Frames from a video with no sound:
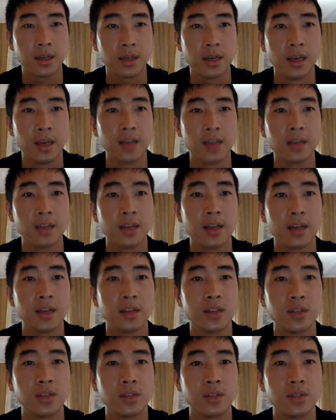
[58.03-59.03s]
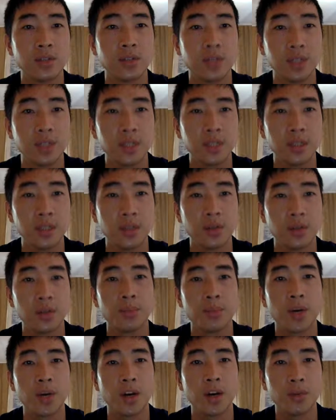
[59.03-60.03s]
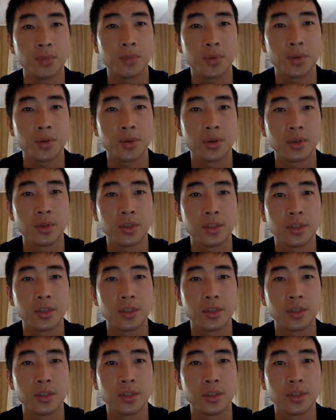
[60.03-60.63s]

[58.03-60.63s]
and as you see on the PowerPoint,